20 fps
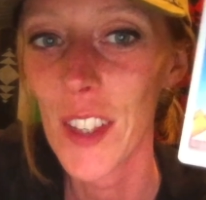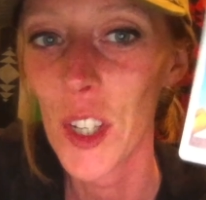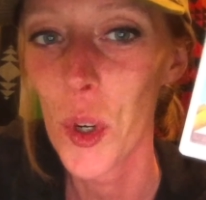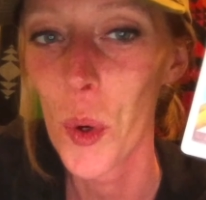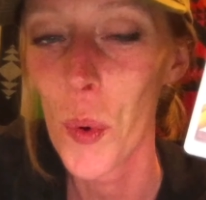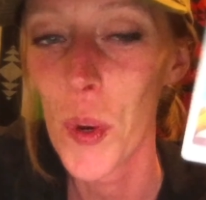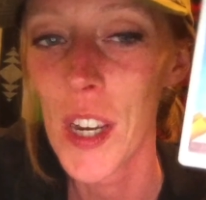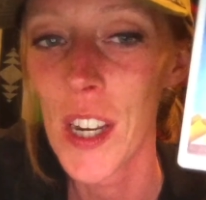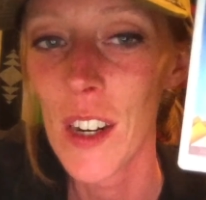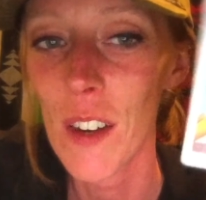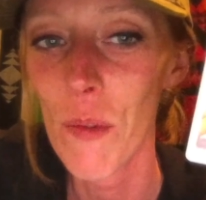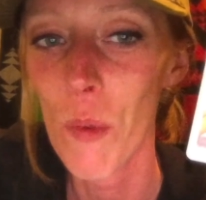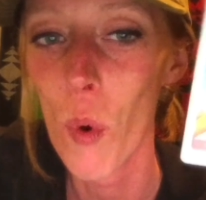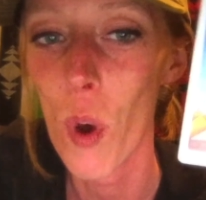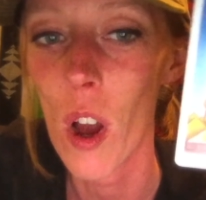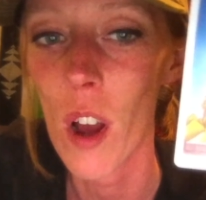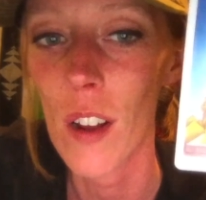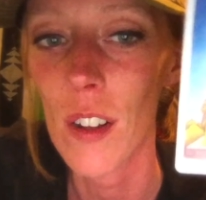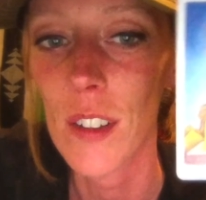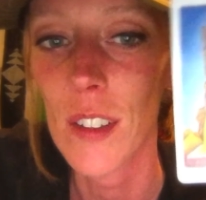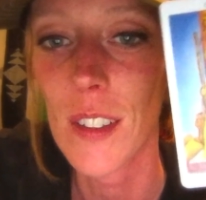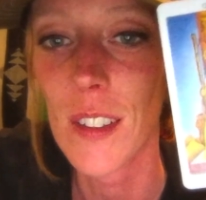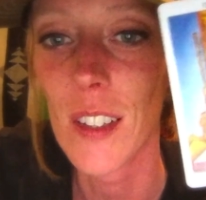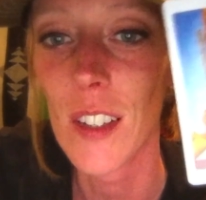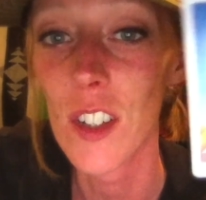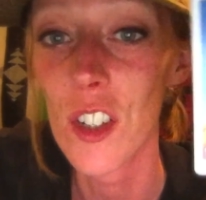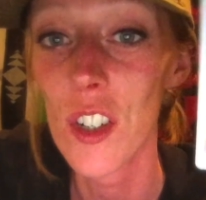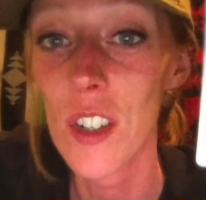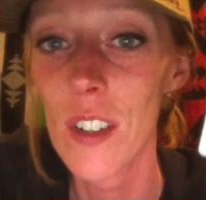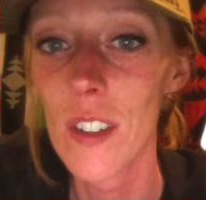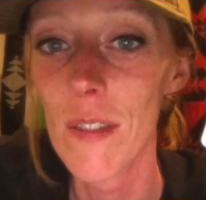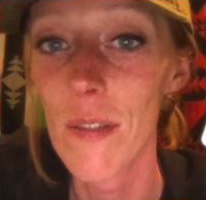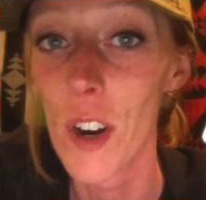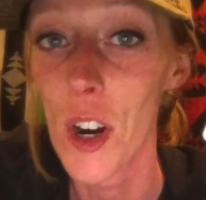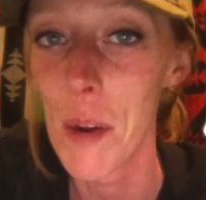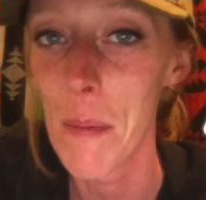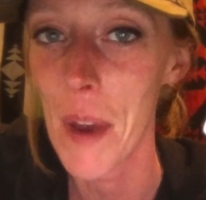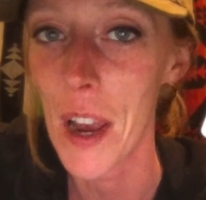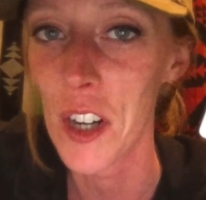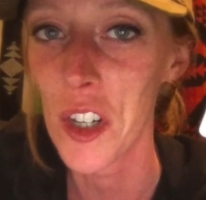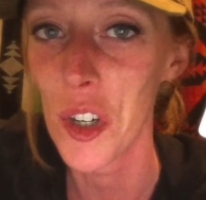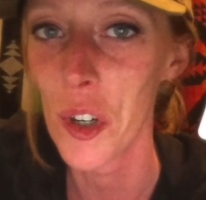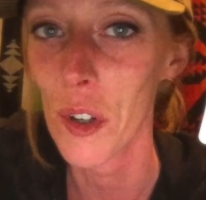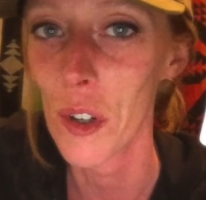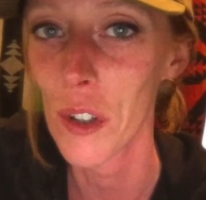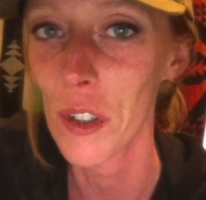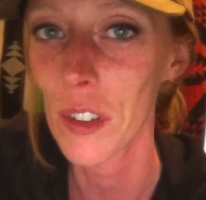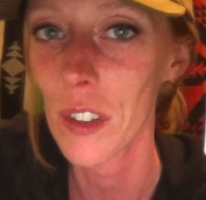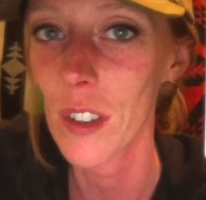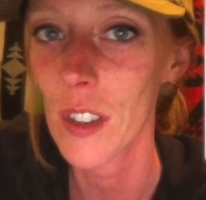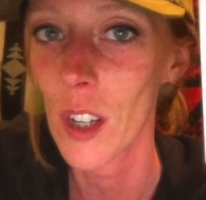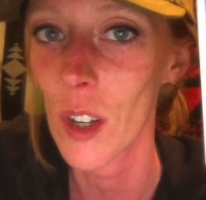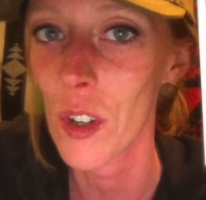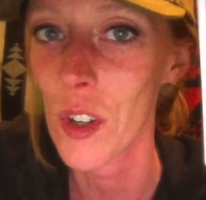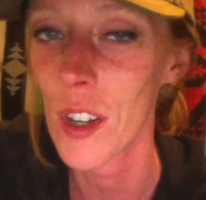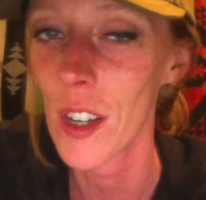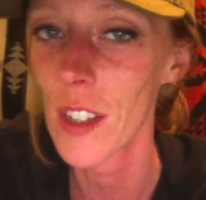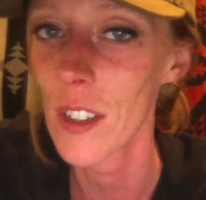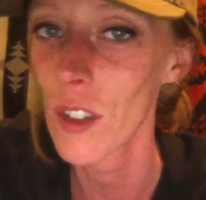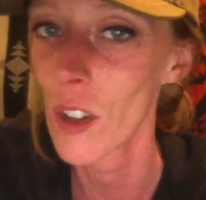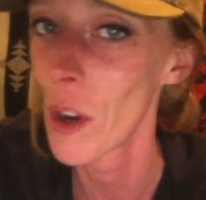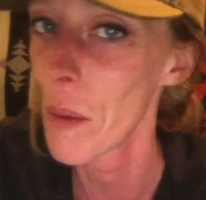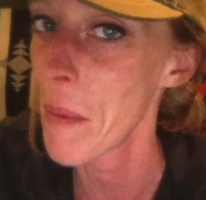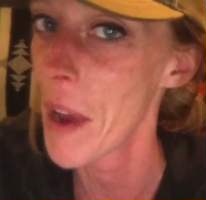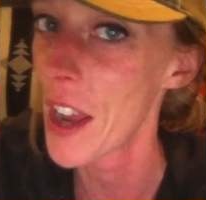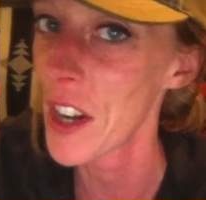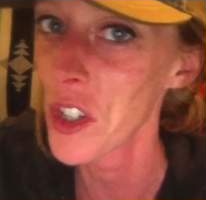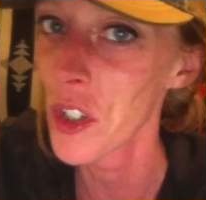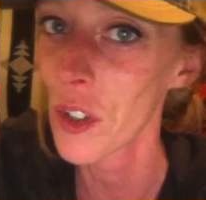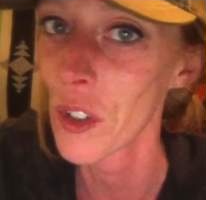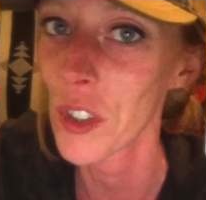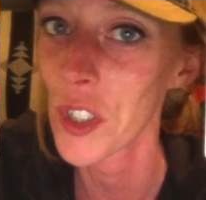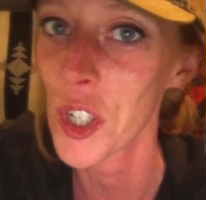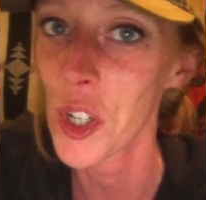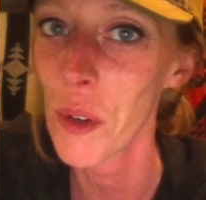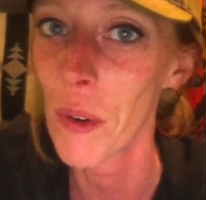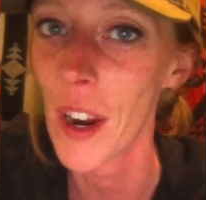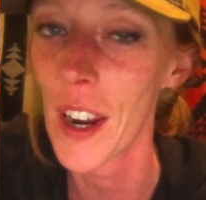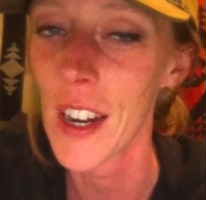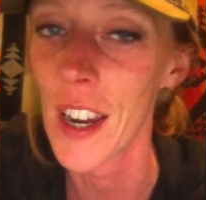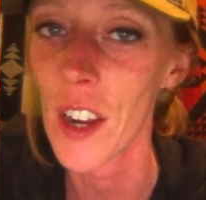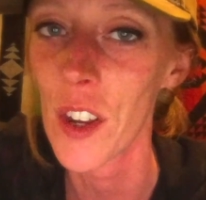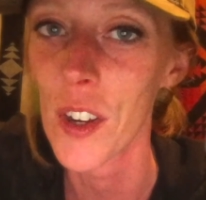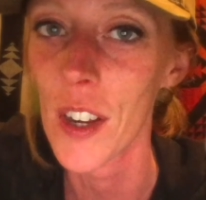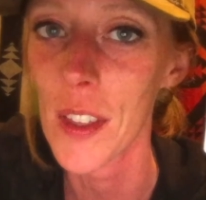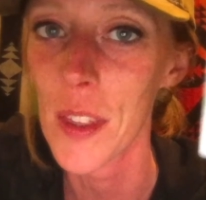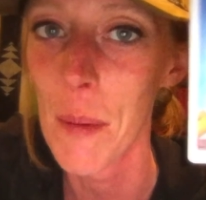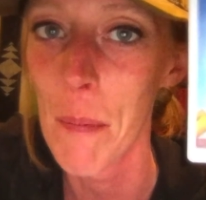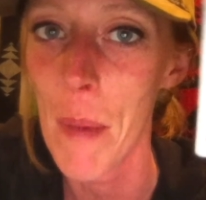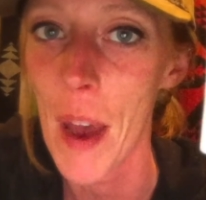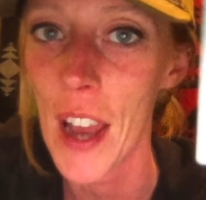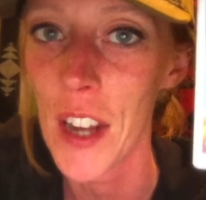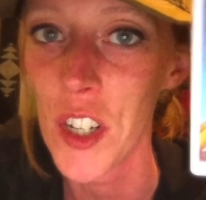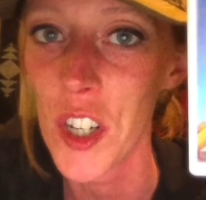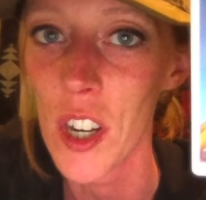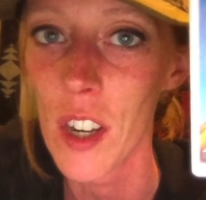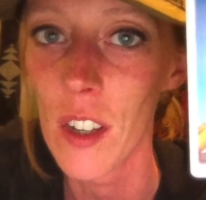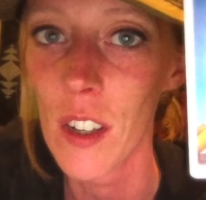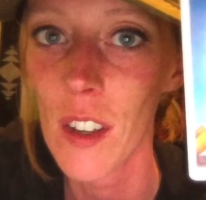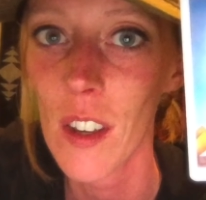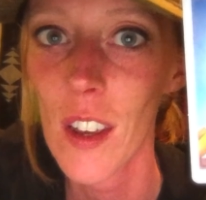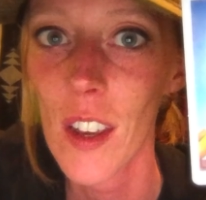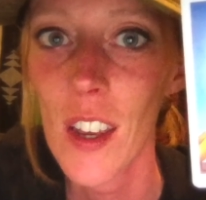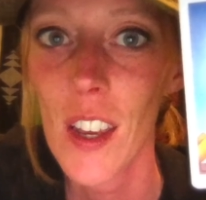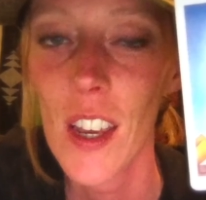Queen of Wands, she's very magical. So you guys are all magical too right now. You got the magic.